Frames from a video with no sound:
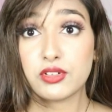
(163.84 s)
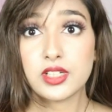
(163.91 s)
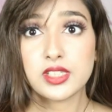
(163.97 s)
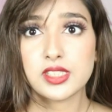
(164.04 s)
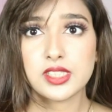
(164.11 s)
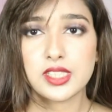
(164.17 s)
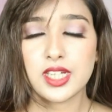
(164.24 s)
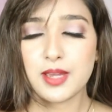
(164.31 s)

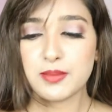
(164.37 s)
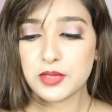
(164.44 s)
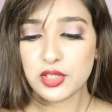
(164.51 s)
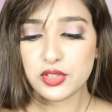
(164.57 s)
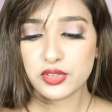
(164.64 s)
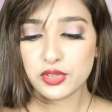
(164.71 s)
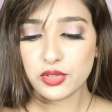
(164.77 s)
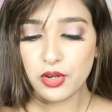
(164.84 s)
rusty, I'm
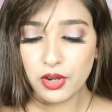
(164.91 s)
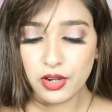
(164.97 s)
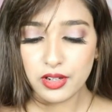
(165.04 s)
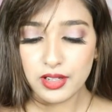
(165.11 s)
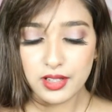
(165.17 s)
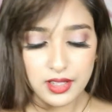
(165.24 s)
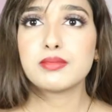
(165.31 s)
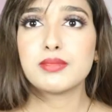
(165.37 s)
not sure.
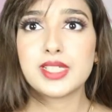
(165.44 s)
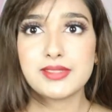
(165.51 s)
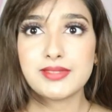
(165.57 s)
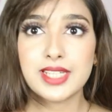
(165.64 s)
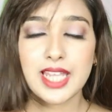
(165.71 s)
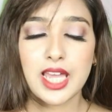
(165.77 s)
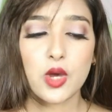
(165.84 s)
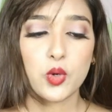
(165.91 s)
But
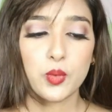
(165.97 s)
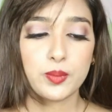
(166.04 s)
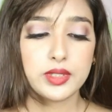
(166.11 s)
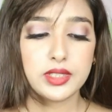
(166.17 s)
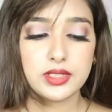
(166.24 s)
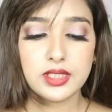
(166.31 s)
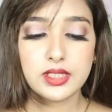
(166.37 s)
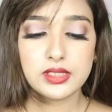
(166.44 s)
when I
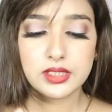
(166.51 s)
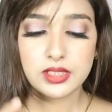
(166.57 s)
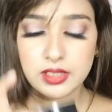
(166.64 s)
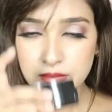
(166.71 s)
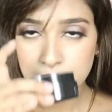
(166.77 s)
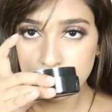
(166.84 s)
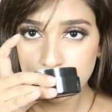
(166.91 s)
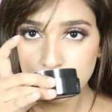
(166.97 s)
opened this,
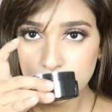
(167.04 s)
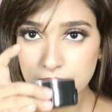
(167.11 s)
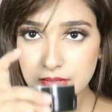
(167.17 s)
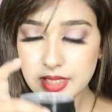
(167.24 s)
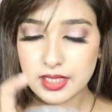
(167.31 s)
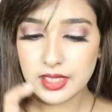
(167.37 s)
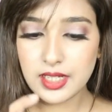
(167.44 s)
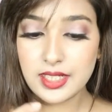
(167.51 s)

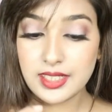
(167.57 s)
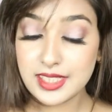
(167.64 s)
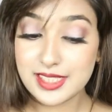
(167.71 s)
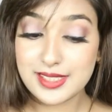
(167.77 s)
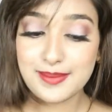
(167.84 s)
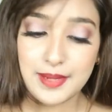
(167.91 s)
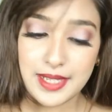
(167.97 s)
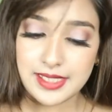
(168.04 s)
it
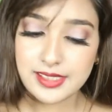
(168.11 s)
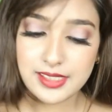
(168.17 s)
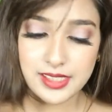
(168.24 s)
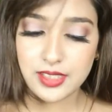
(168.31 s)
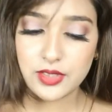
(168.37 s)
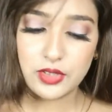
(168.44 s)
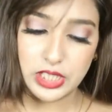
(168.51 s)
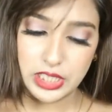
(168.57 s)
smells
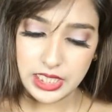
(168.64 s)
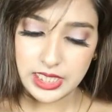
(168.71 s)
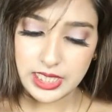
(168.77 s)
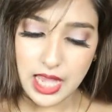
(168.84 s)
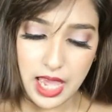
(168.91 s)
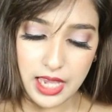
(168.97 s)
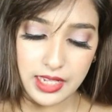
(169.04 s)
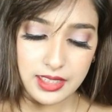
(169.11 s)
really
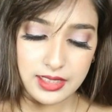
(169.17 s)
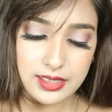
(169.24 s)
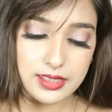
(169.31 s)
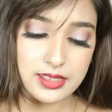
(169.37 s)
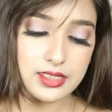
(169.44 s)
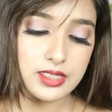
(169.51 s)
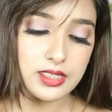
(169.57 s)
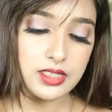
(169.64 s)

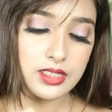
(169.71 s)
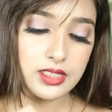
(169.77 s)
nice.